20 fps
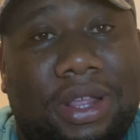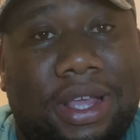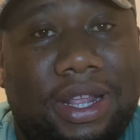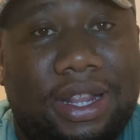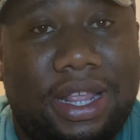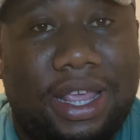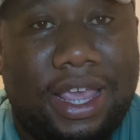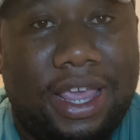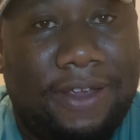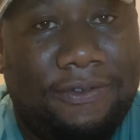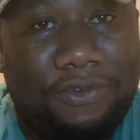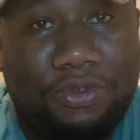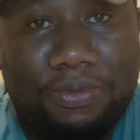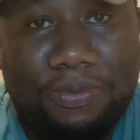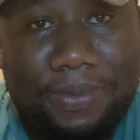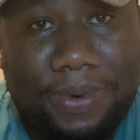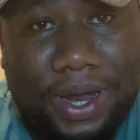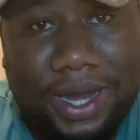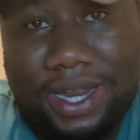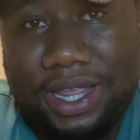that
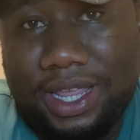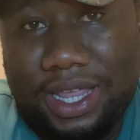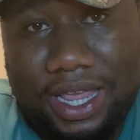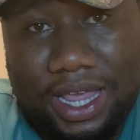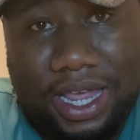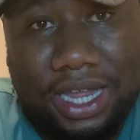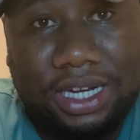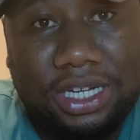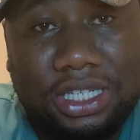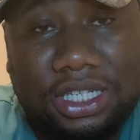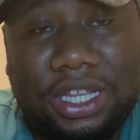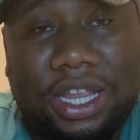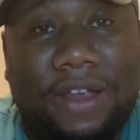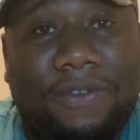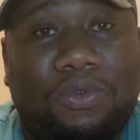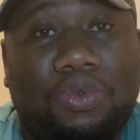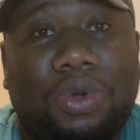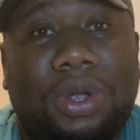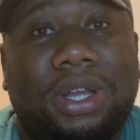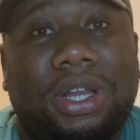
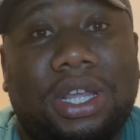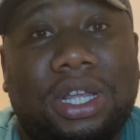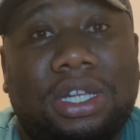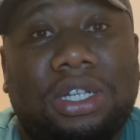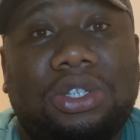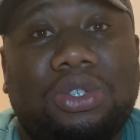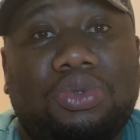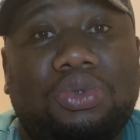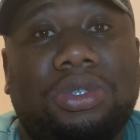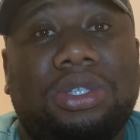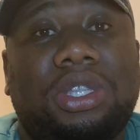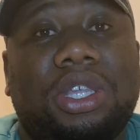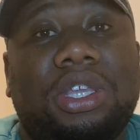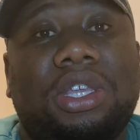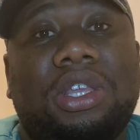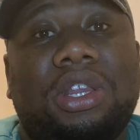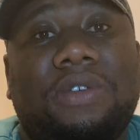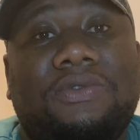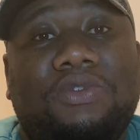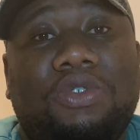everyone else who's
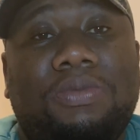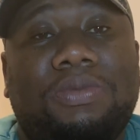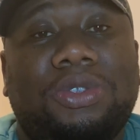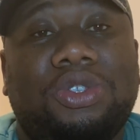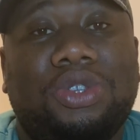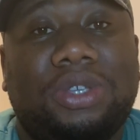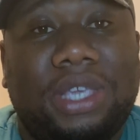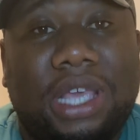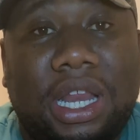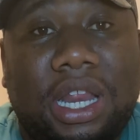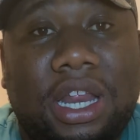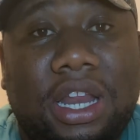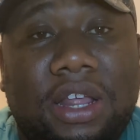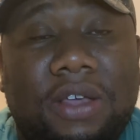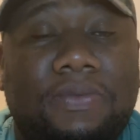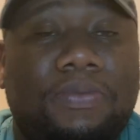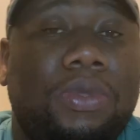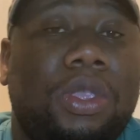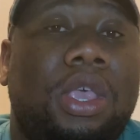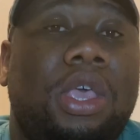thinking of coming to Canada